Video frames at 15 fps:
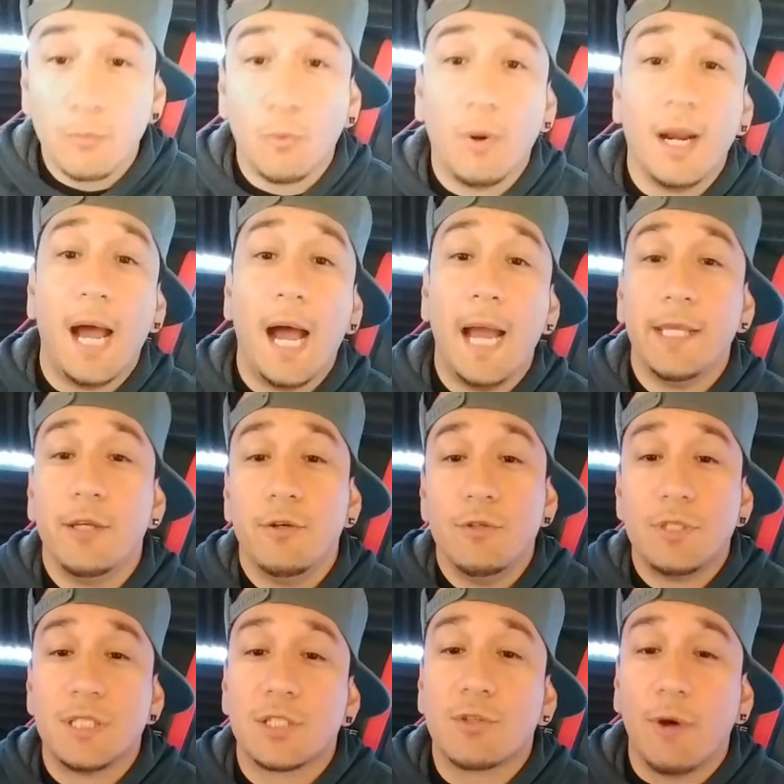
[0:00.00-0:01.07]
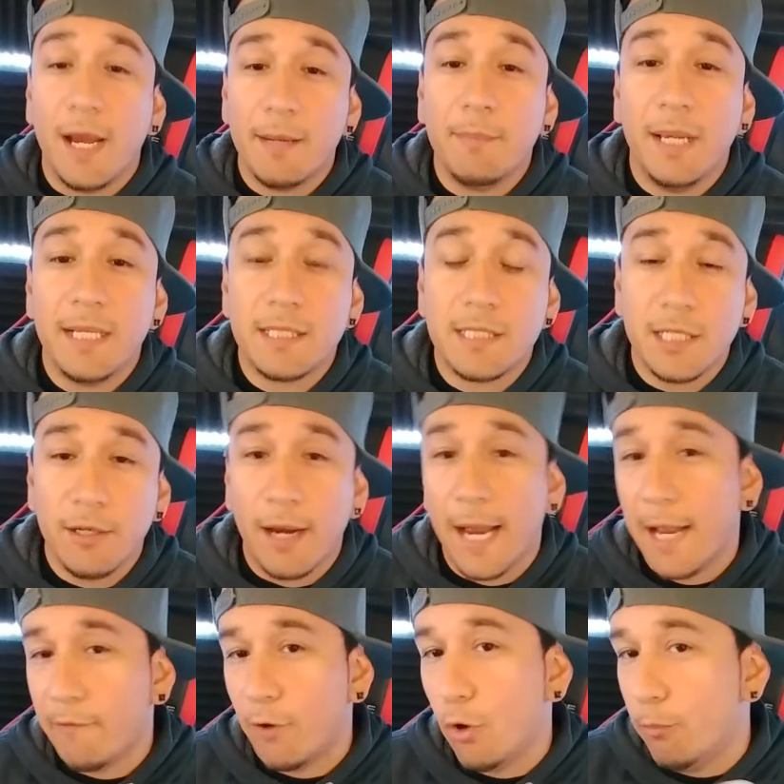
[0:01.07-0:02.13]
what I use is crankbaits here. I
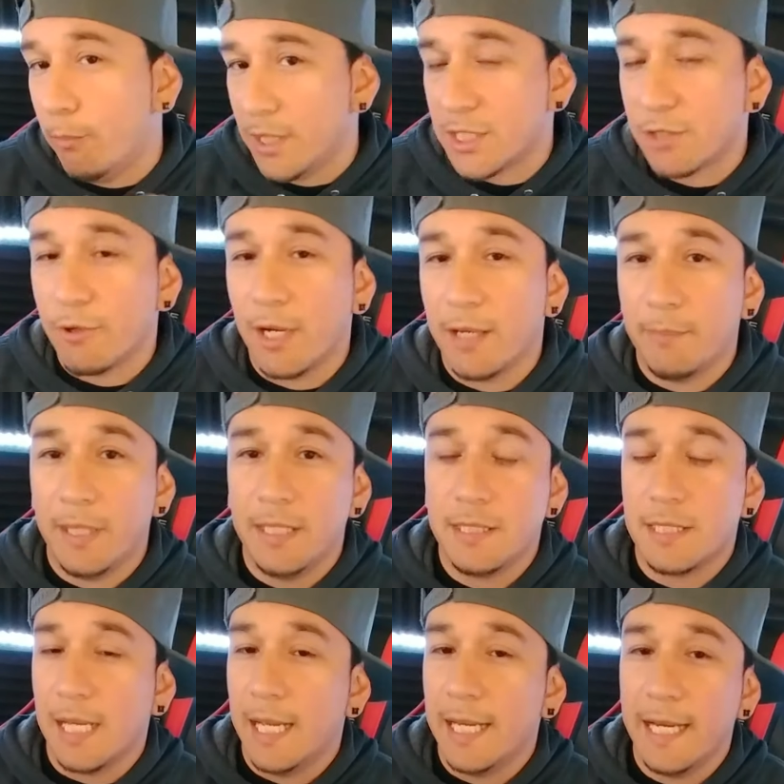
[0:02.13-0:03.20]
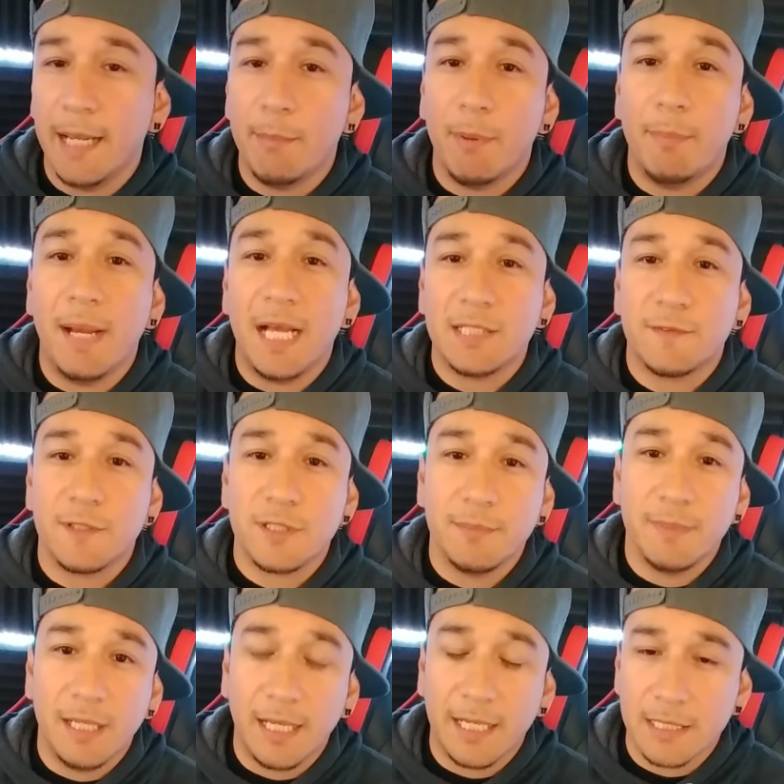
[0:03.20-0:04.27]
have a whole bunch of crankbaits. I am a bass
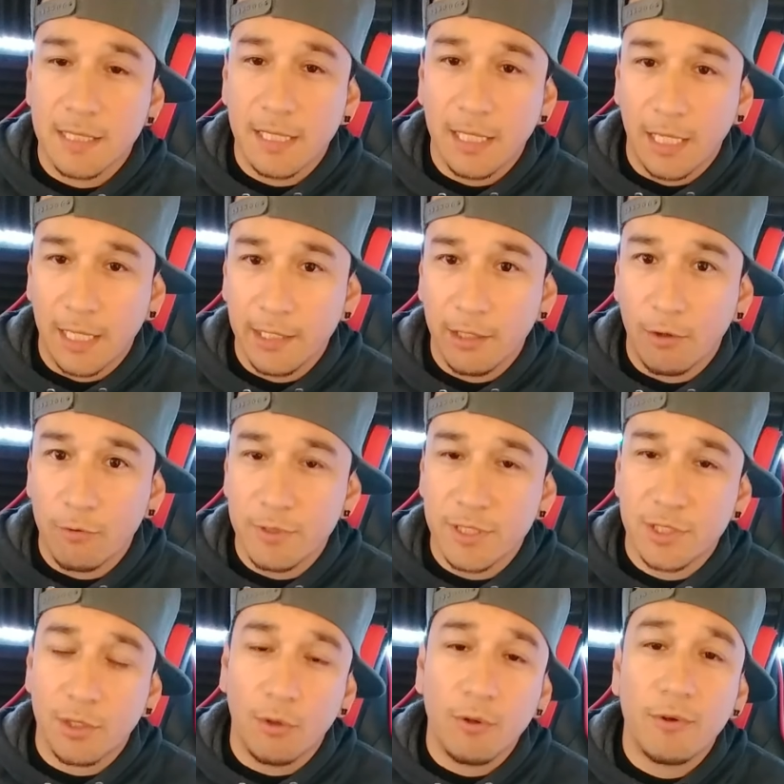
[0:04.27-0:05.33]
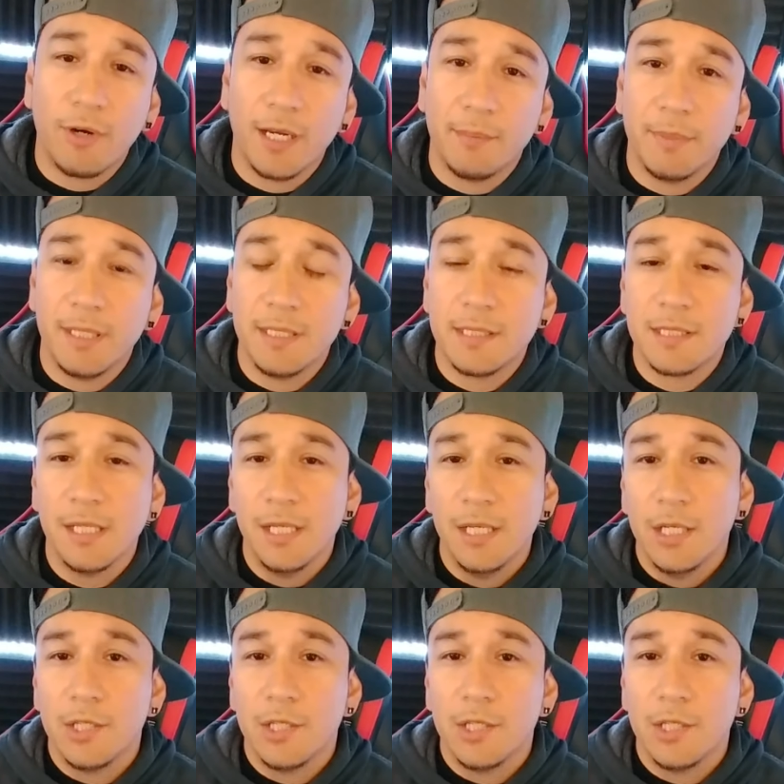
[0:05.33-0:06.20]
fisherman, like I said. I always throw crankbaits.